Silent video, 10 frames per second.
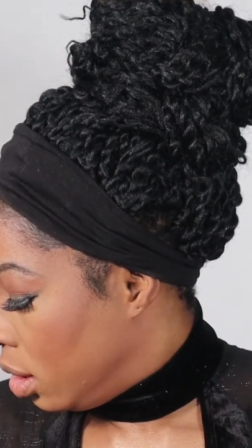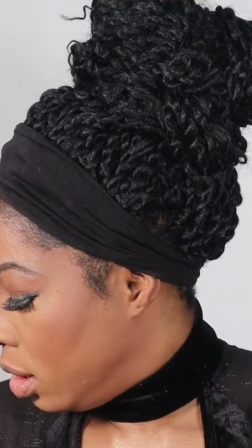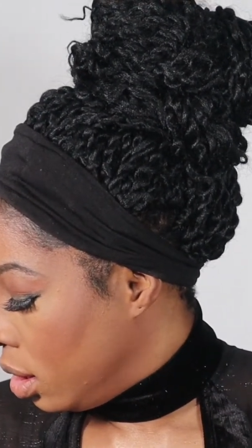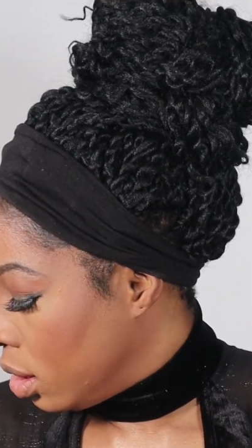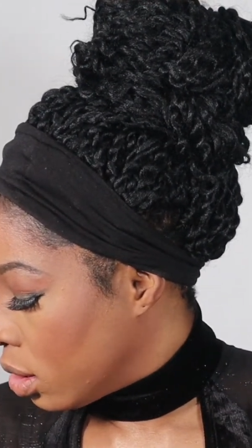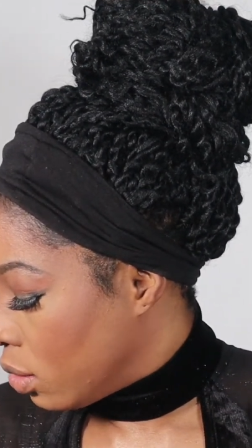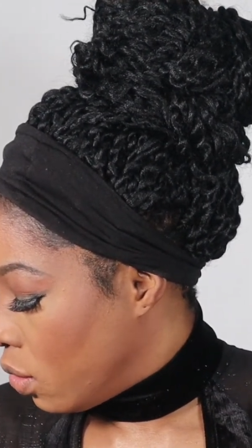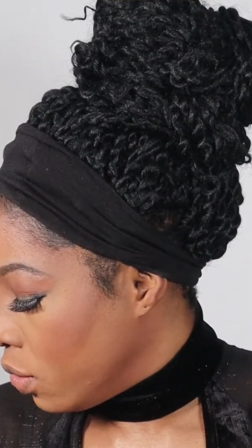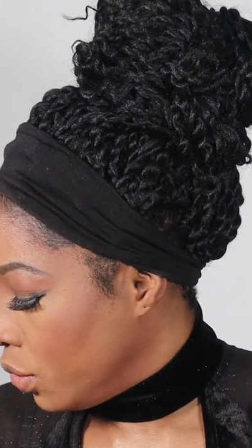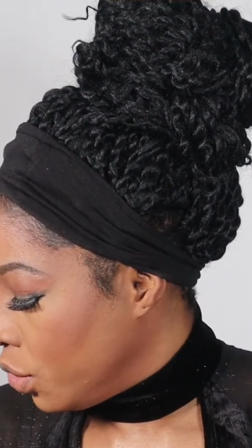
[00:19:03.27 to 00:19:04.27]
this
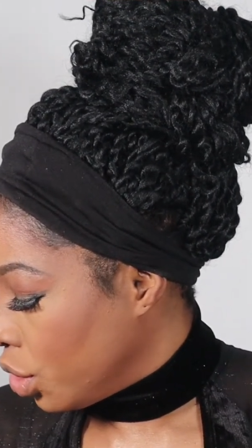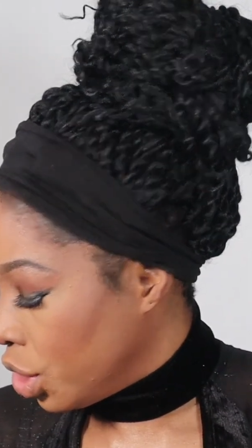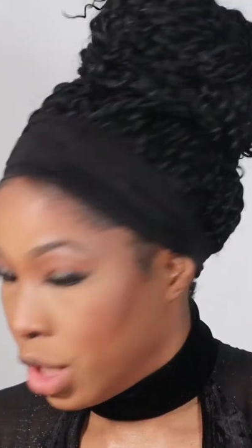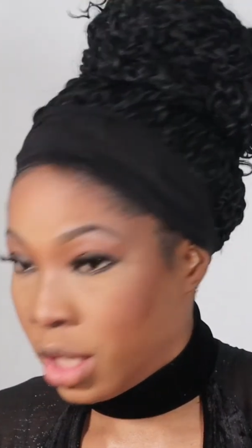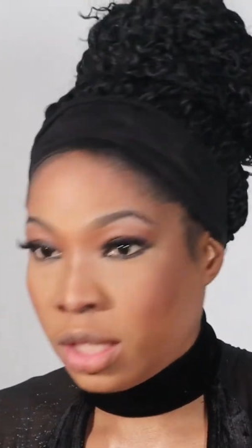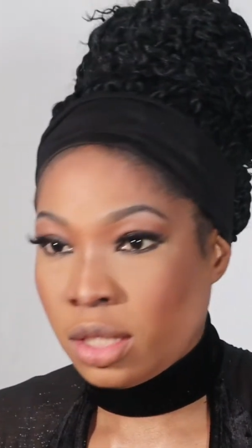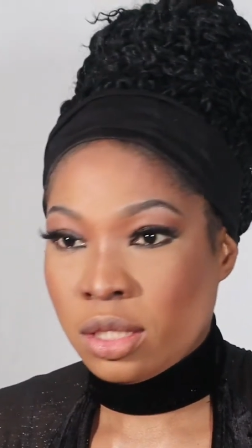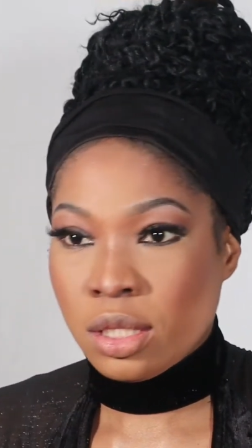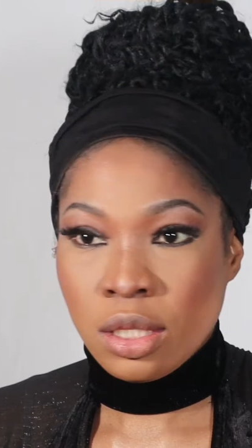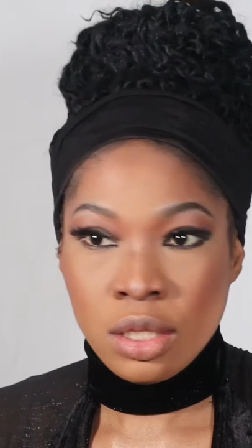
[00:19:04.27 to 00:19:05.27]
contour shade
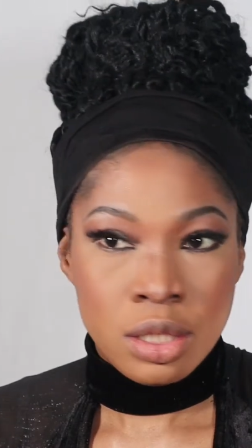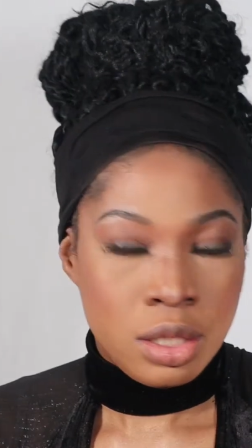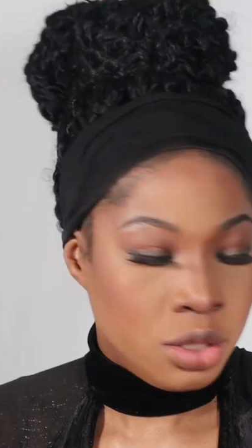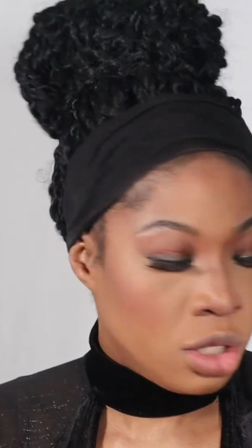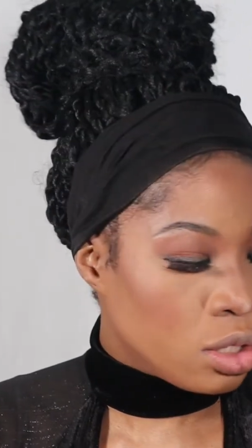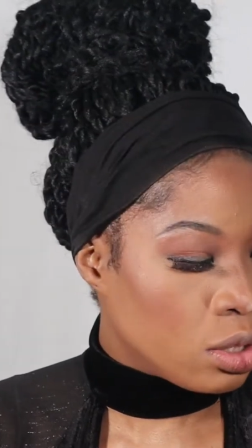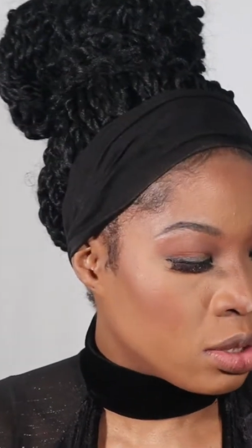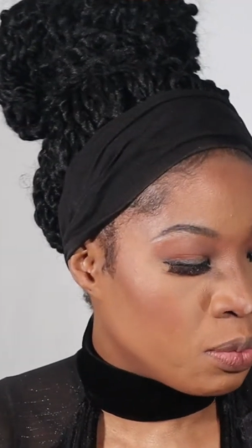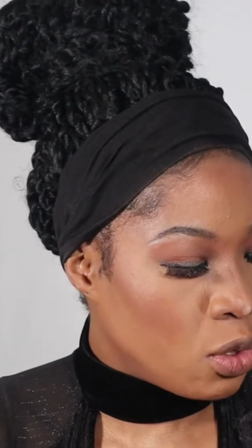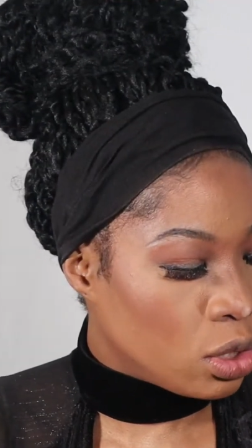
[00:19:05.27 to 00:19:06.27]
just to
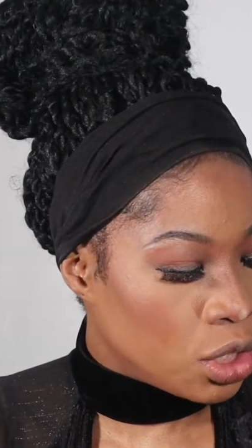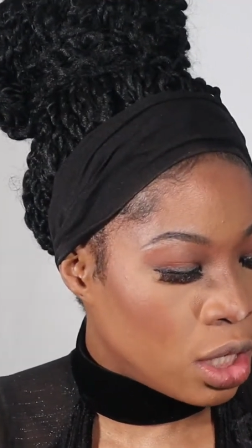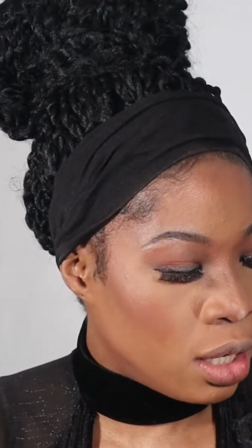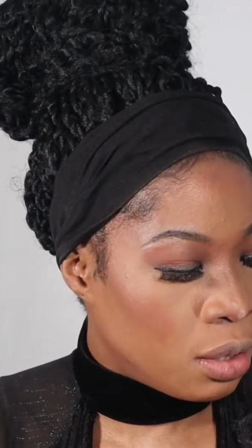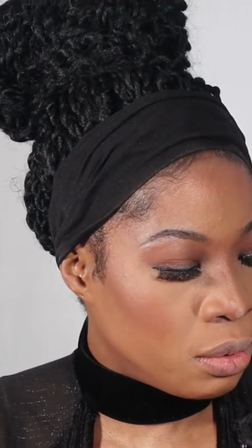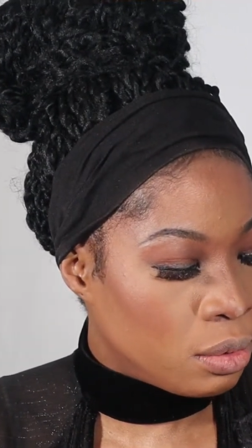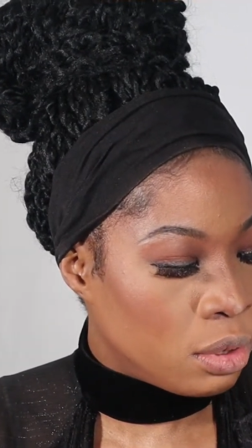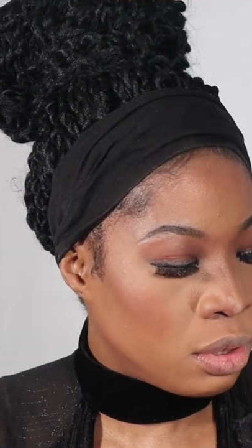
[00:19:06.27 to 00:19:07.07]
smudge out